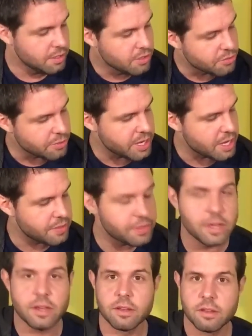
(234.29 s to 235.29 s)
3 on
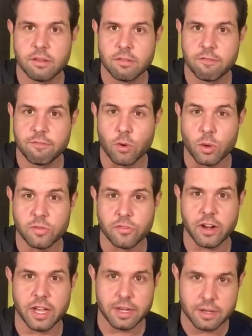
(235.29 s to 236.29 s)
the 4th
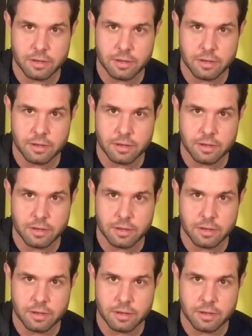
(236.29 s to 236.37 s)
fret.